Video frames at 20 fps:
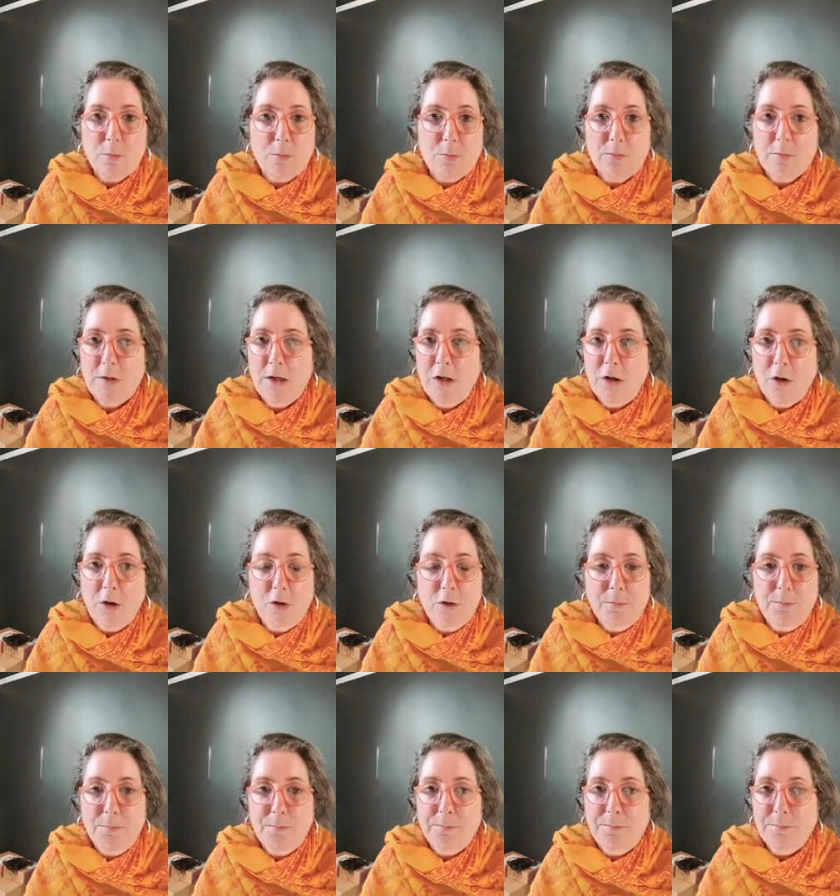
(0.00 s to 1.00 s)
you know,
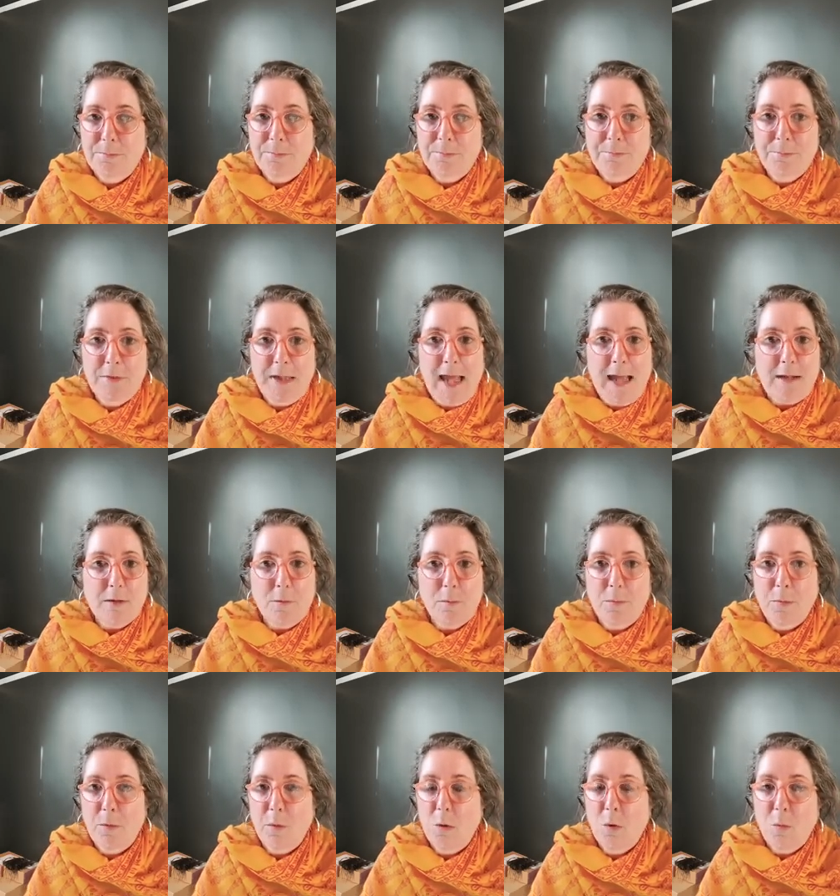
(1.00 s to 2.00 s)
black
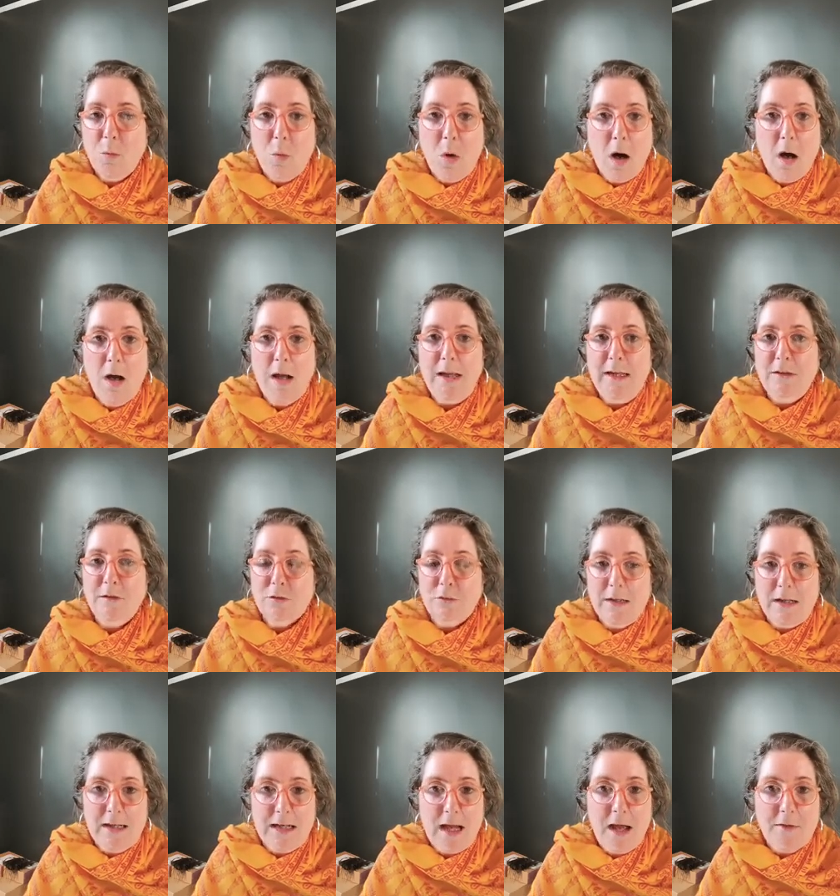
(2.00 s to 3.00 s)
or white or
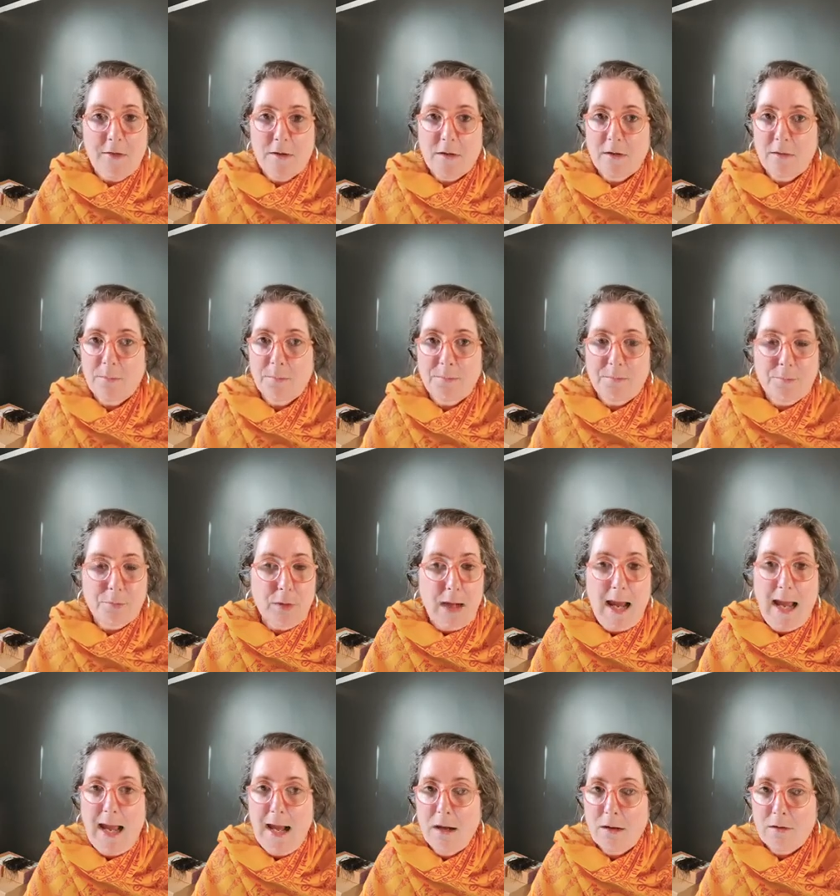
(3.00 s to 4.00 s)
any other,
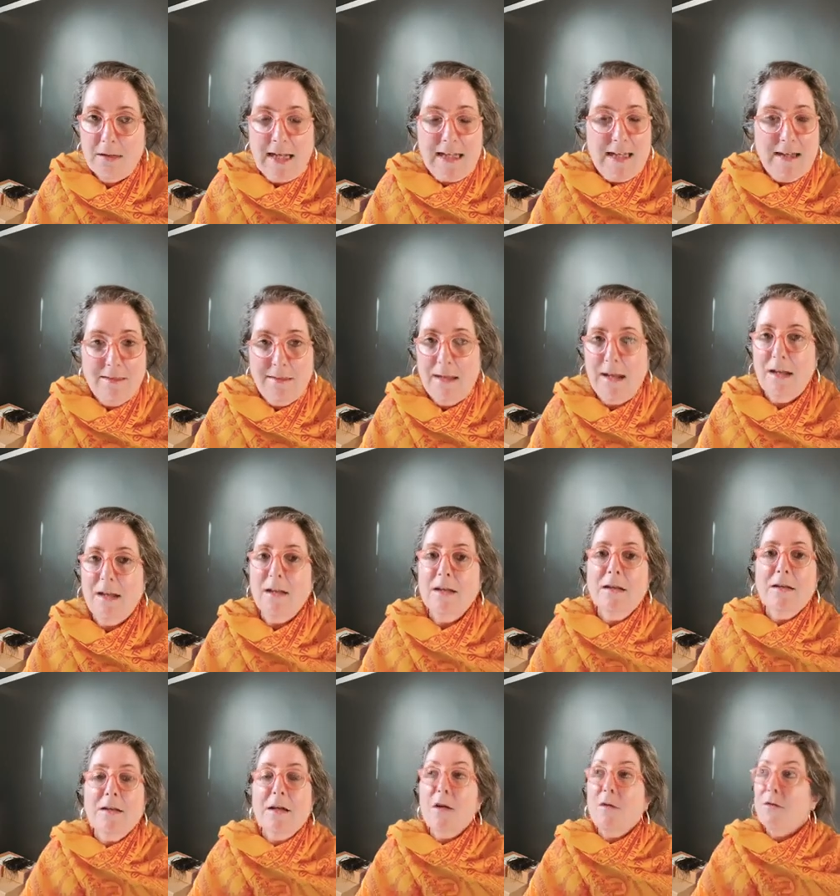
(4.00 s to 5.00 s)
brown, anything.
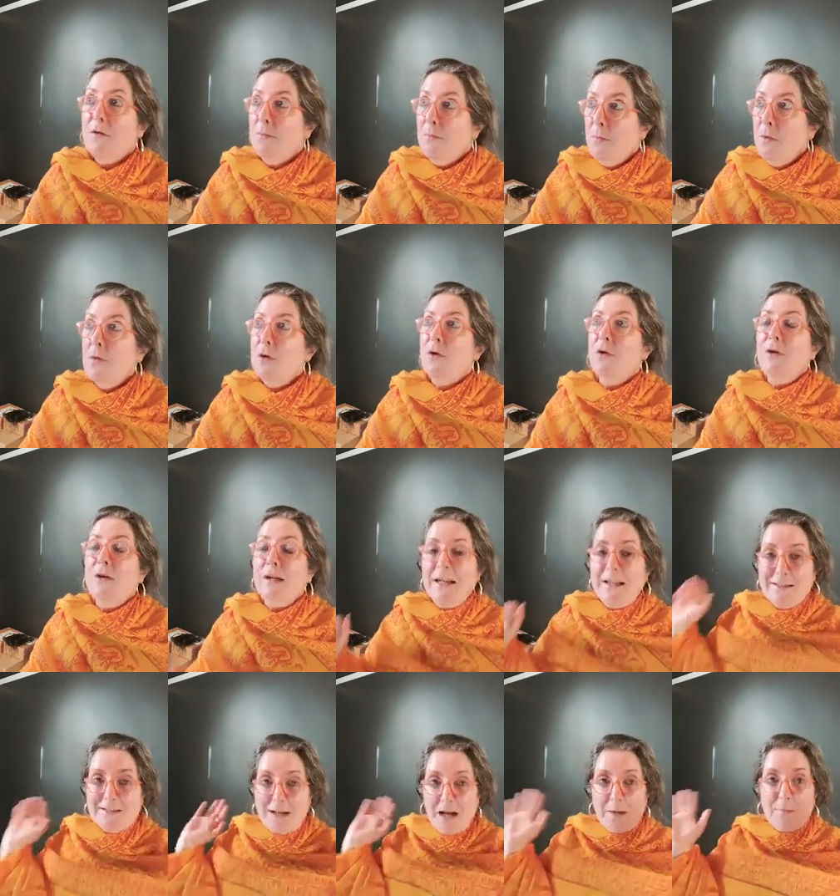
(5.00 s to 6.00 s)
The moon
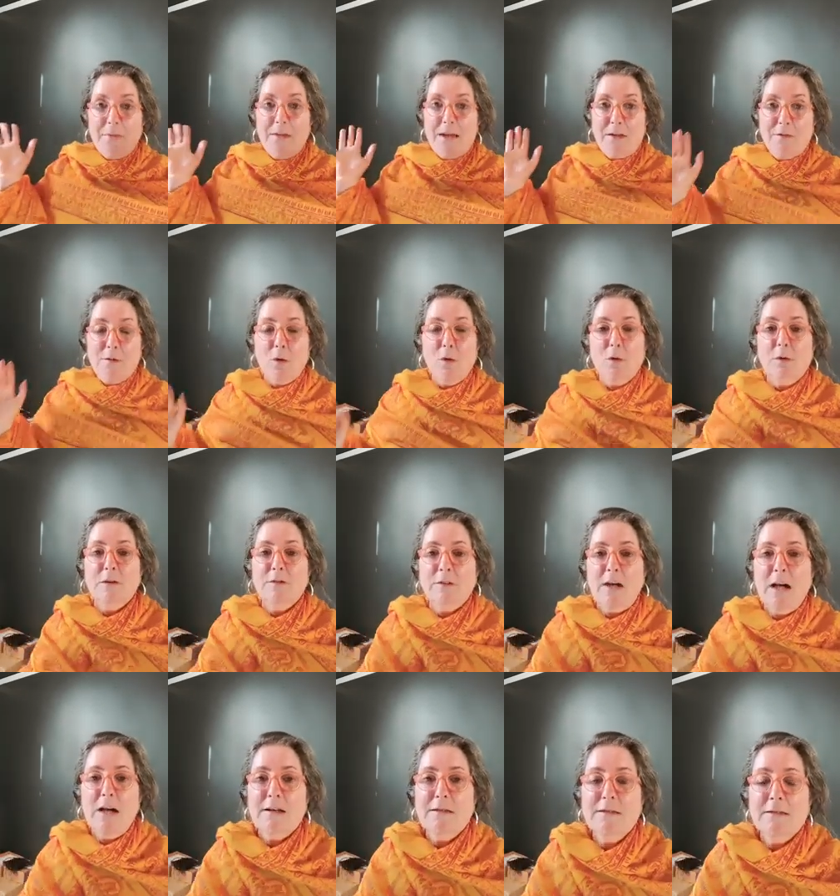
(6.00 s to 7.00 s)
is up there for all of
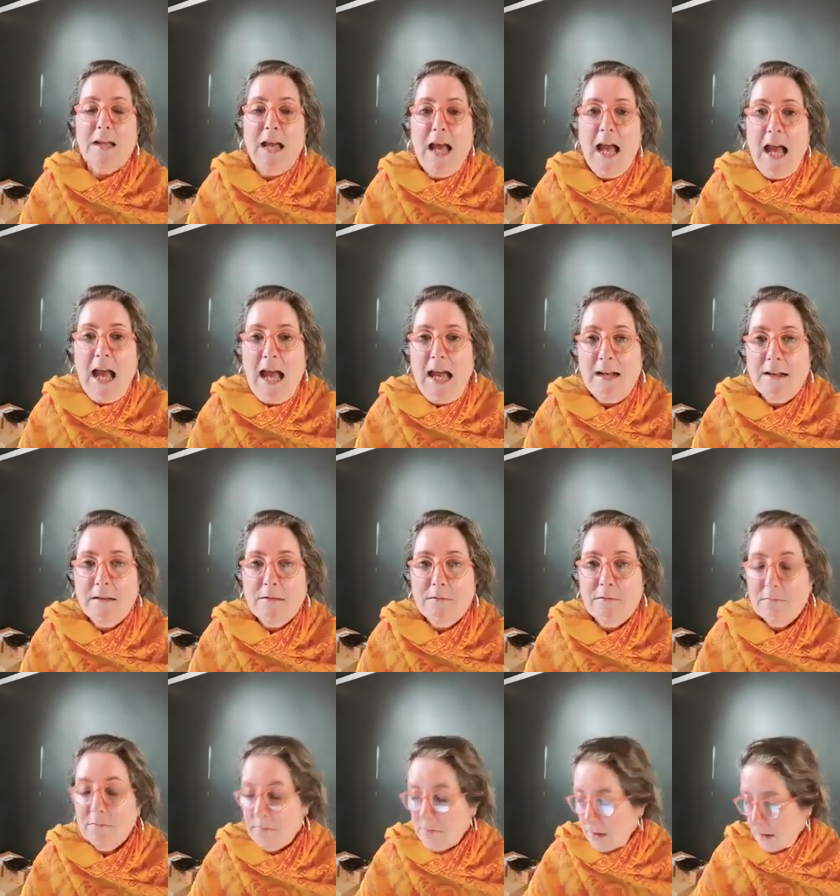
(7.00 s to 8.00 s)
us.
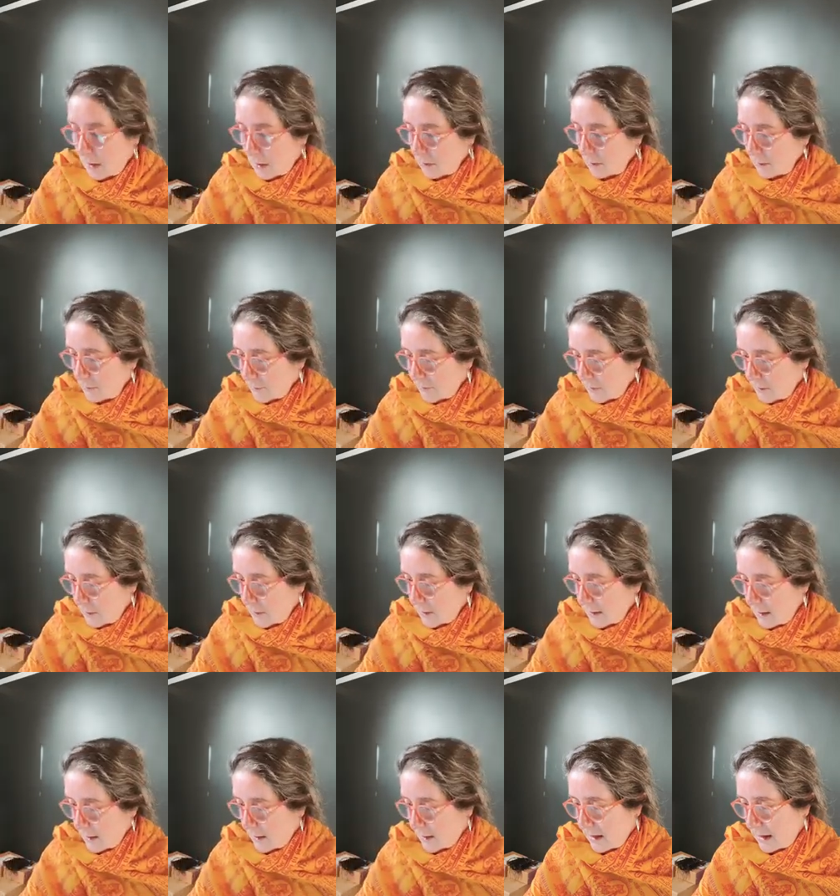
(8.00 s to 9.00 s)
And, you know, so
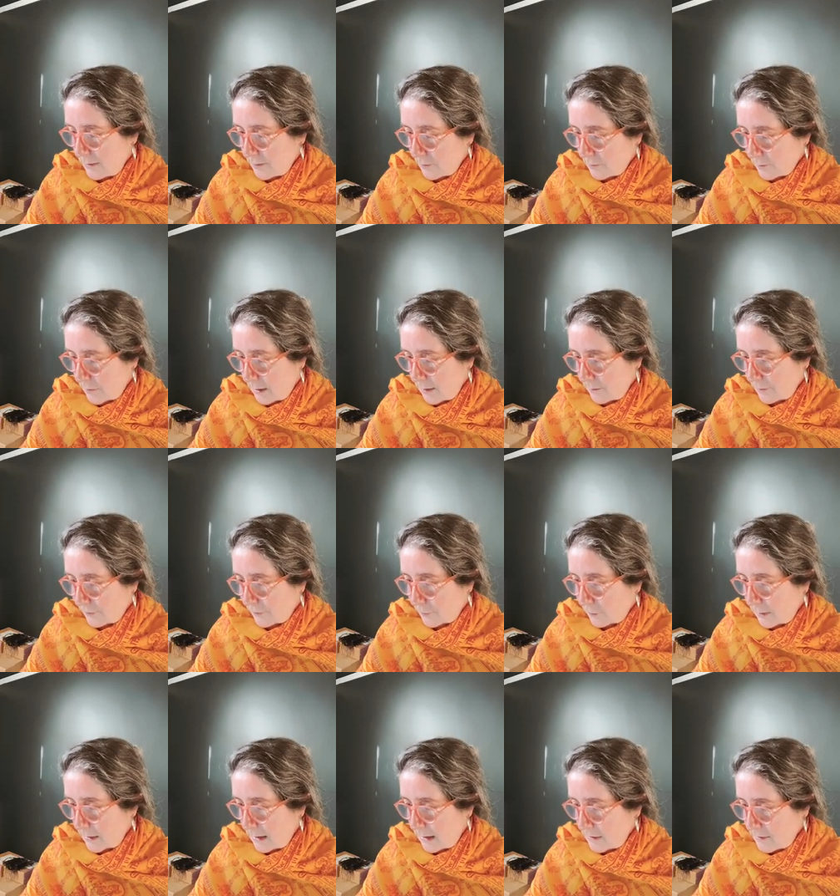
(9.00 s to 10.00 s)
yeah, I'm
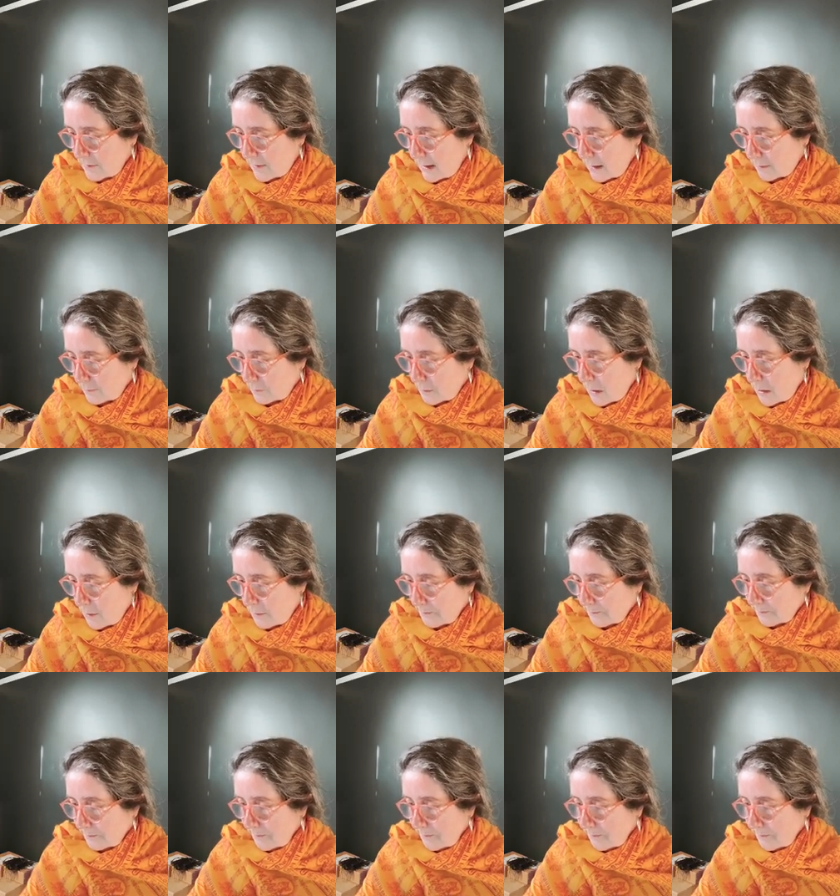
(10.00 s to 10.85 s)
fully into that as well.